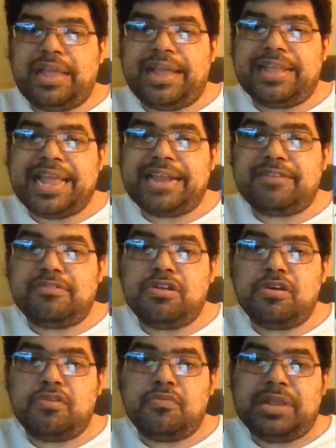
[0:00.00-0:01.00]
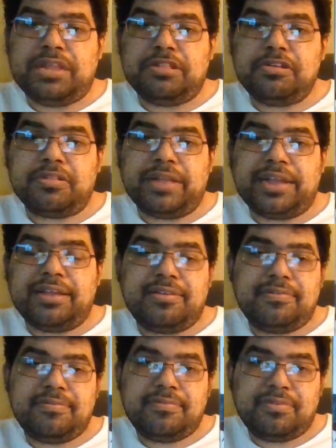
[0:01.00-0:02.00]
Like I said, I don't know what he looked like,
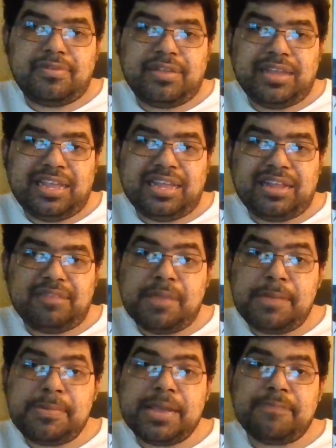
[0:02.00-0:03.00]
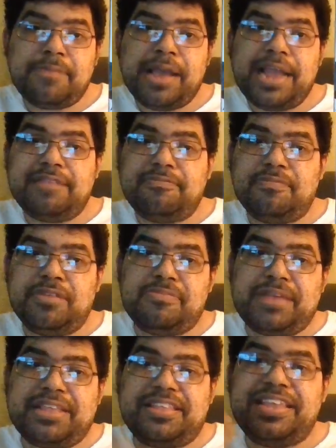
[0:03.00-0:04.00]
and maybe I probably
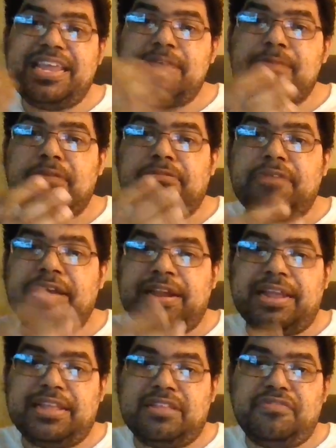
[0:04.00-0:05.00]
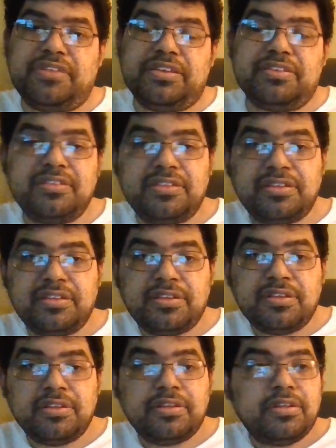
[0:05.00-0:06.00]
if I see him, I recognize his face.
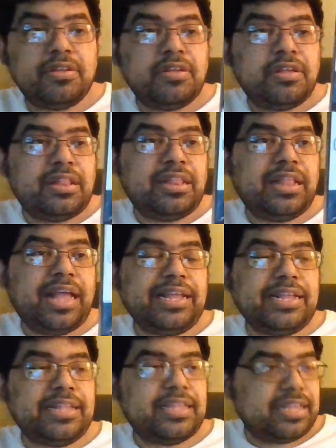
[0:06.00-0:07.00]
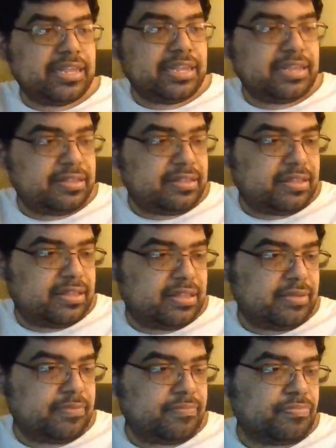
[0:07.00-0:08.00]
Now I think this
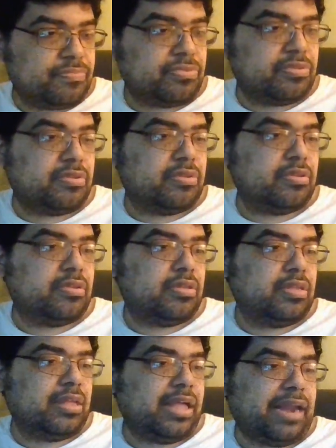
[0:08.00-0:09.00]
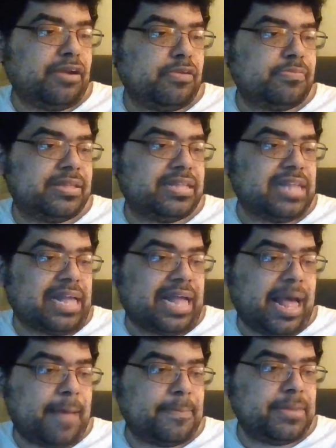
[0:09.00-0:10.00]
is. I don't know if this is a
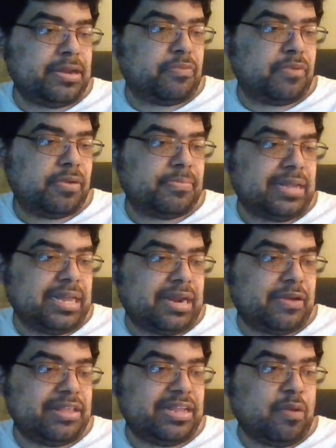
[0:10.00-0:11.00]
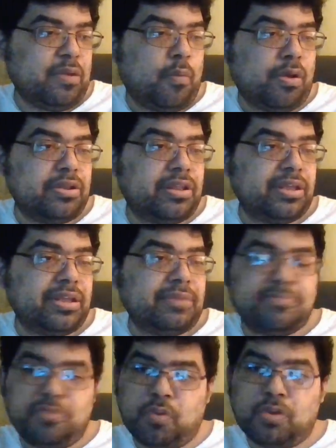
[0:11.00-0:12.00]
comedy or what because I only seen it one
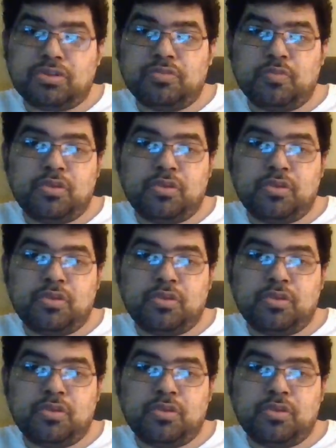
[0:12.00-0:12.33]
time, once, or,